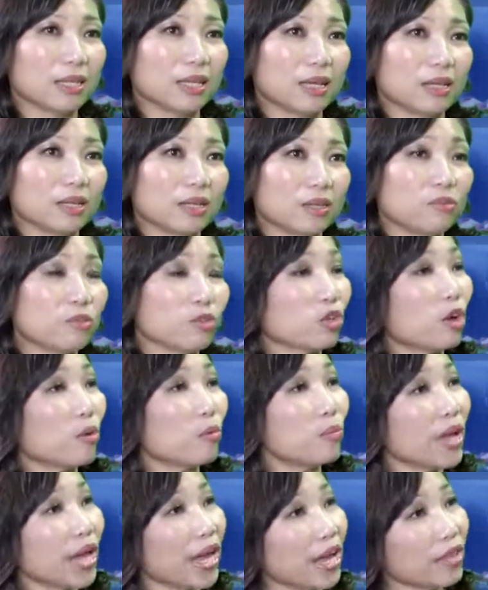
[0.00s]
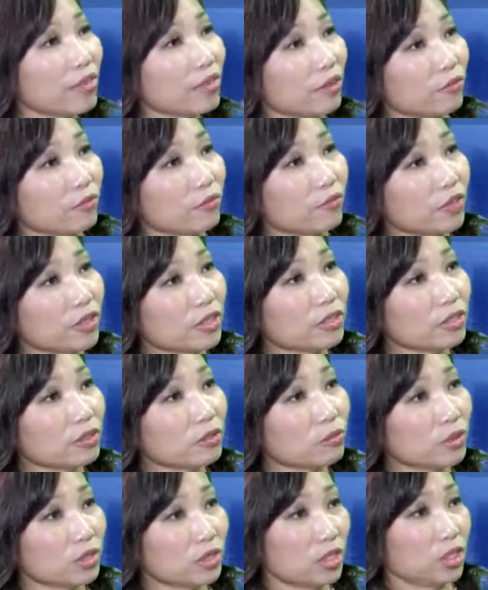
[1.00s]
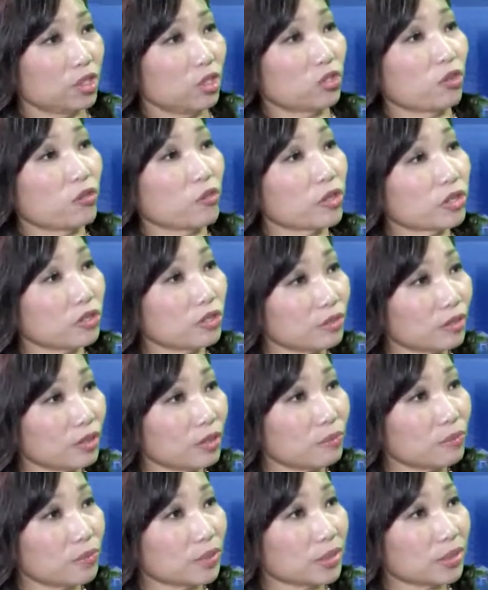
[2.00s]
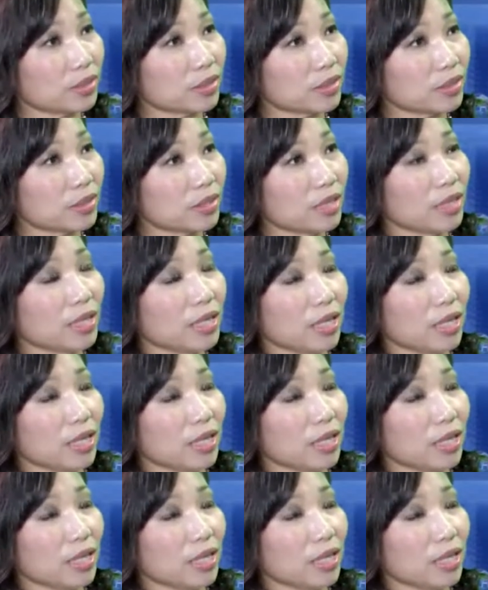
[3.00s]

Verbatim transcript: Uh, if you compare that figure with historical numbers,